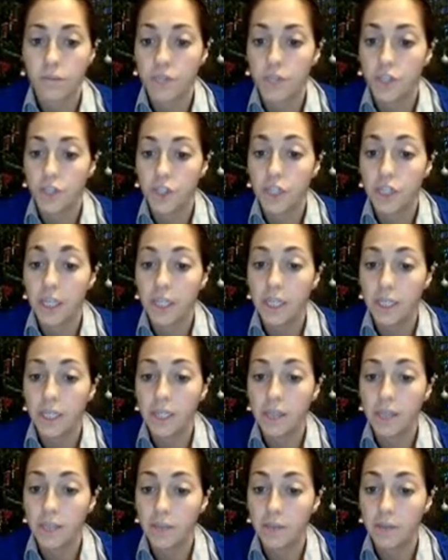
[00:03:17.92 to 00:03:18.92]

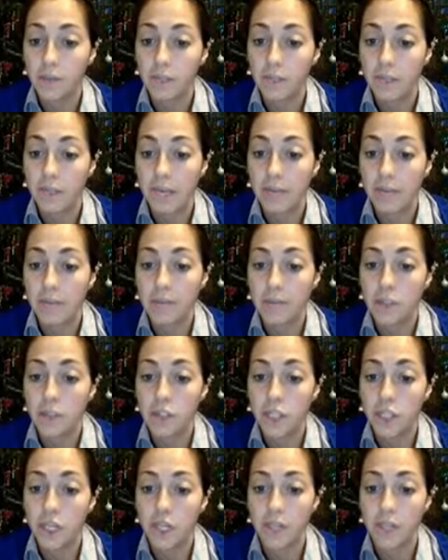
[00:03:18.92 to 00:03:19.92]
g, so the name has
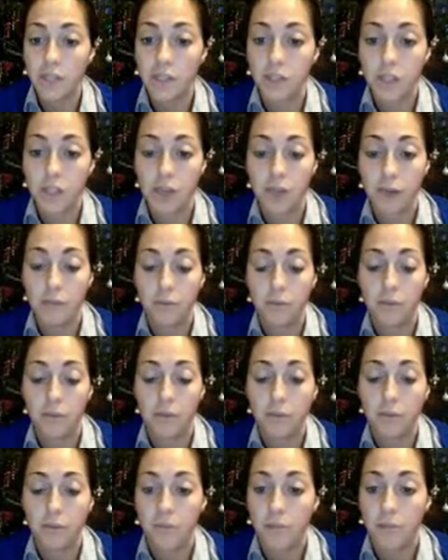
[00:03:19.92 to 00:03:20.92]
changed now
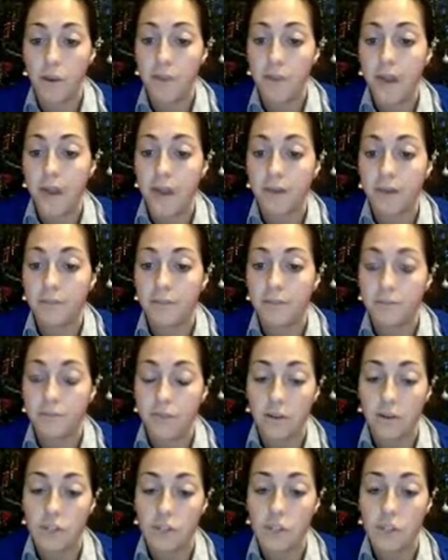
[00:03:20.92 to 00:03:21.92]
from f to
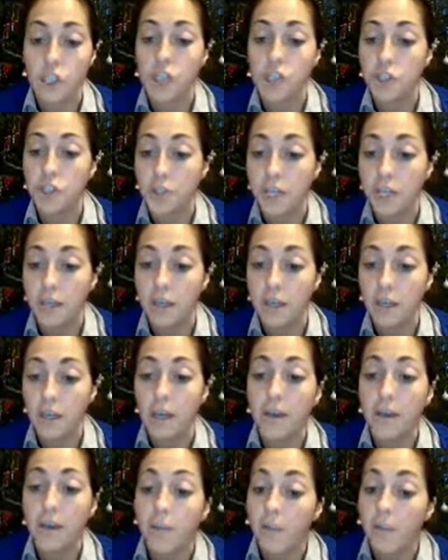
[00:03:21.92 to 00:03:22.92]
function g
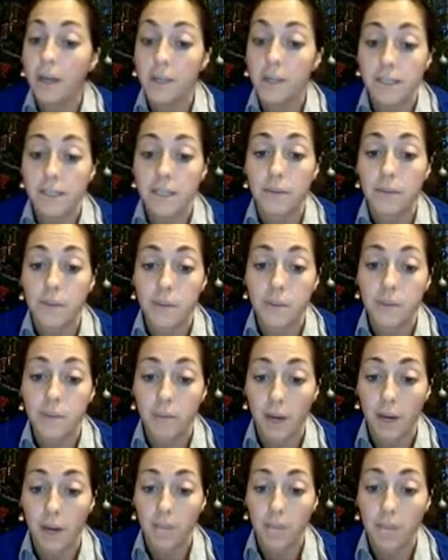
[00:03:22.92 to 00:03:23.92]
when x equals
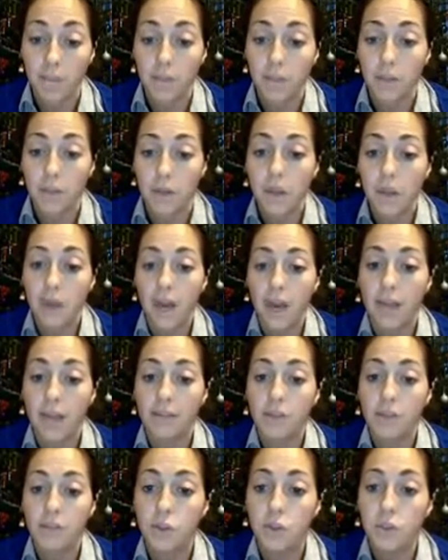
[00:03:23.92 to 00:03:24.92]
3. I
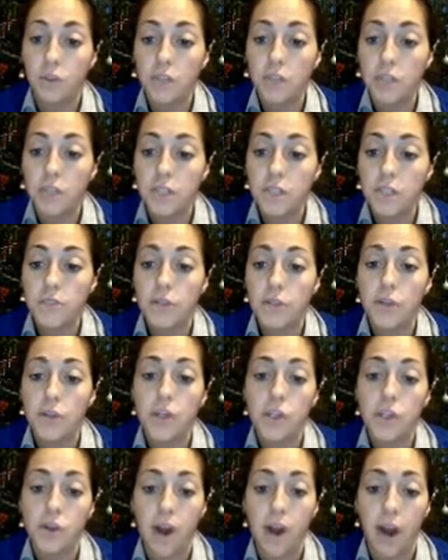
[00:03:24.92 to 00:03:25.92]
have 2 questions for you
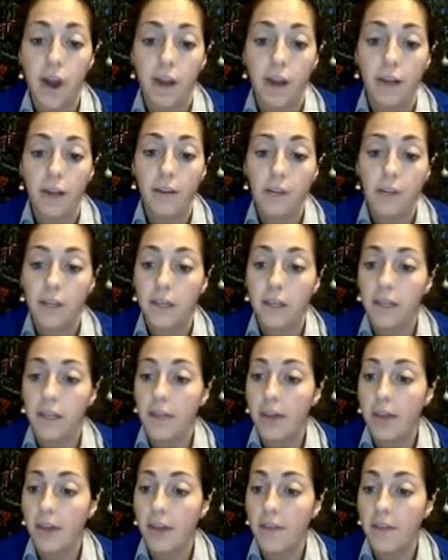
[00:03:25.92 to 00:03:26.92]
to try,
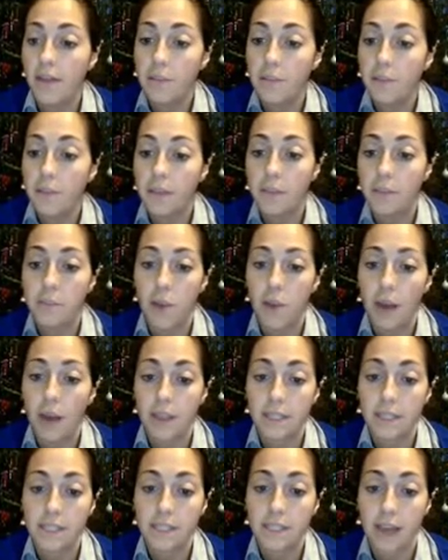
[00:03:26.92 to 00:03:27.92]
and then we can
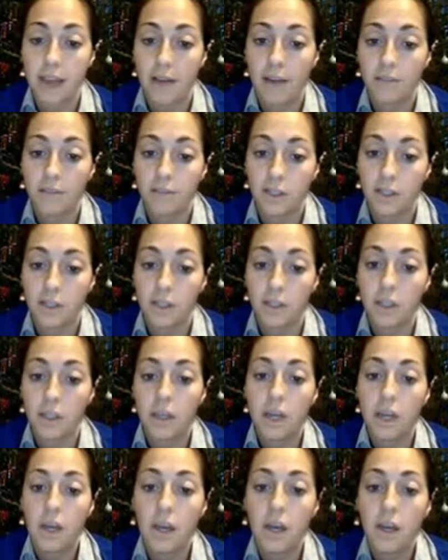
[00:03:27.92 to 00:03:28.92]
practice after.
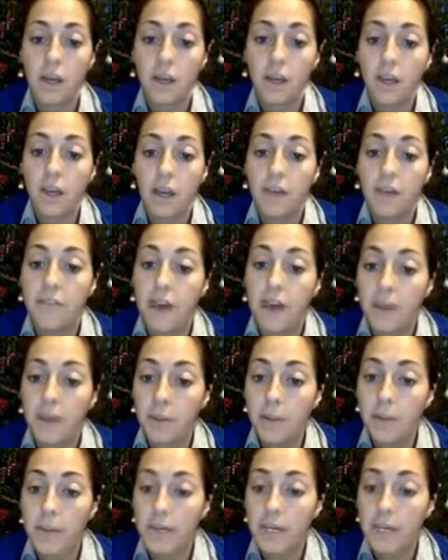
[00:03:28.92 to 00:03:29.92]

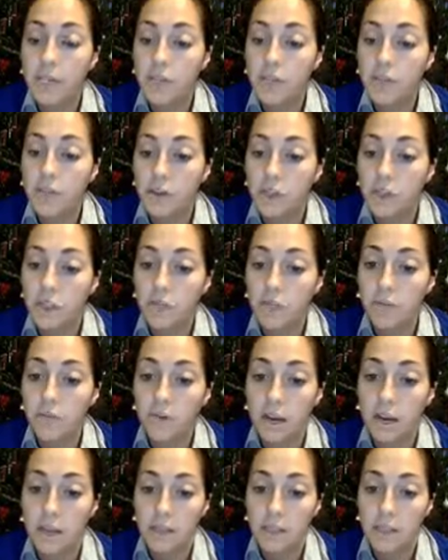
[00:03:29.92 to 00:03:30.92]
Evaluate each function
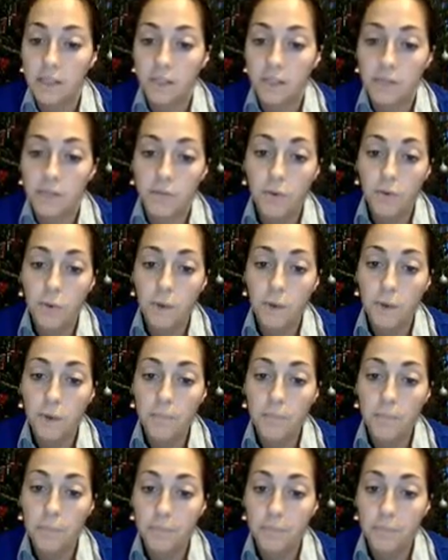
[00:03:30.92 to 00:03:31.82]
for x equals 4.